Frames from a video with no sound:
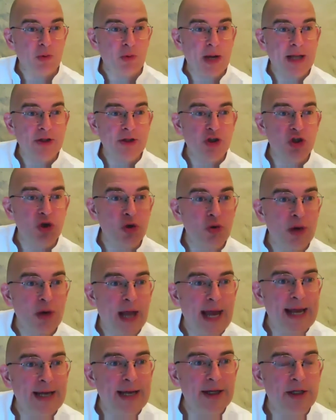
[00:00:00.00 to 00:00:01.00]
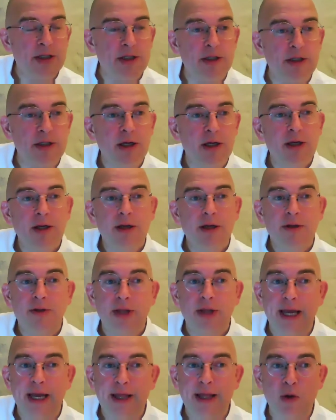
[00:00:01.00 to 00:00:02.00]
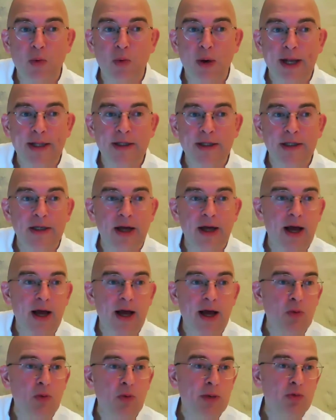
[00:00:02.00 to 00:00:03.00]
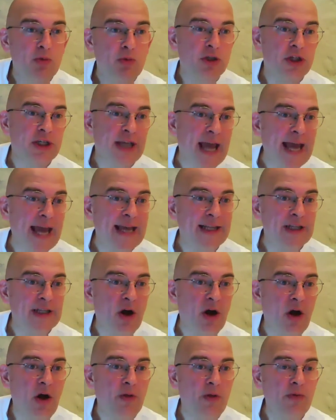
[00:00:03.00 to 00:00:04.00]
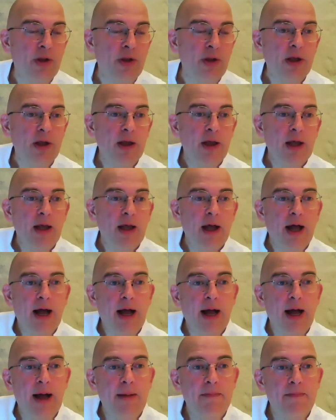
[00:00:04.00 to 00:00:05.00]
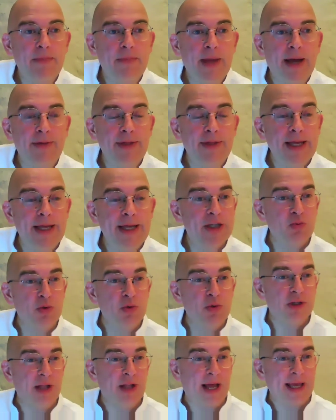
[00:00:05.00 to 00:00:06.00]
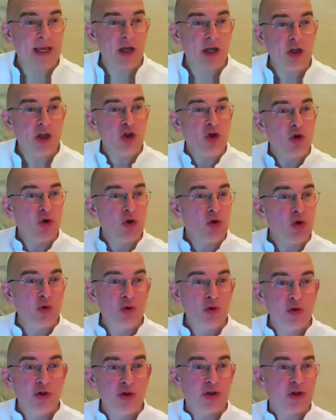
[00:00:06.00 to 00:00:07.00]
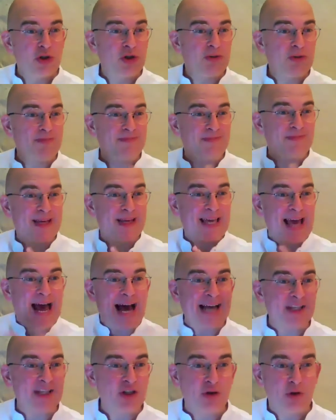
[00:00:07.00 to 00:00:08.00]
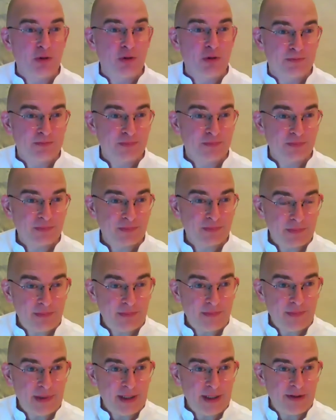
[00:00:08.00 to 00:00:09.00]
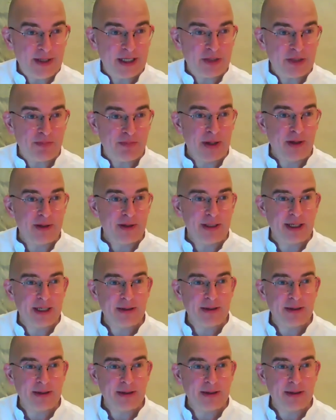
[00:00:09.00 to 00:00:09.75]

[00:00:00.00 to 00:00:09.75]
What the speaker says: We had 2 lakes that in the winter we would skate on. And this was like a huge castle, this building.